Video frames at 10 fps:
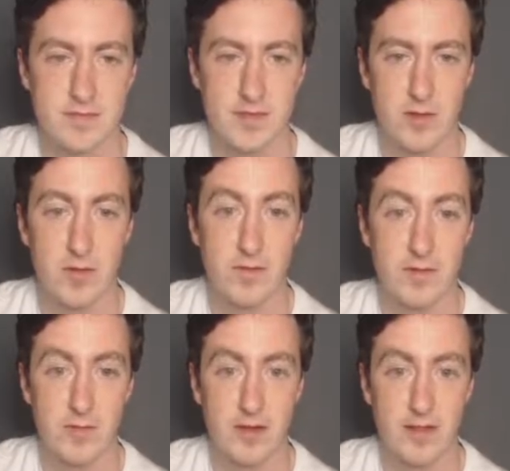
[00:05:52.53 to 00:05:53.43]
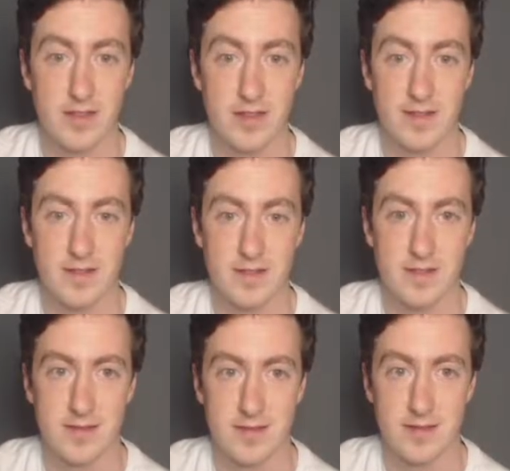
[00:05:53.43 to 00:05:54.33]
or even something like this,
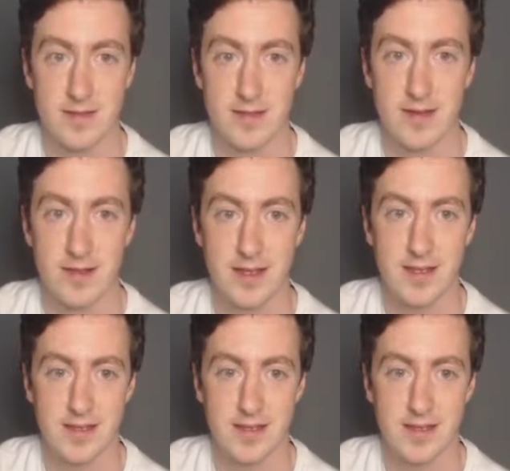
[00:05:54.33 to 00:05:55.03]
and then hey.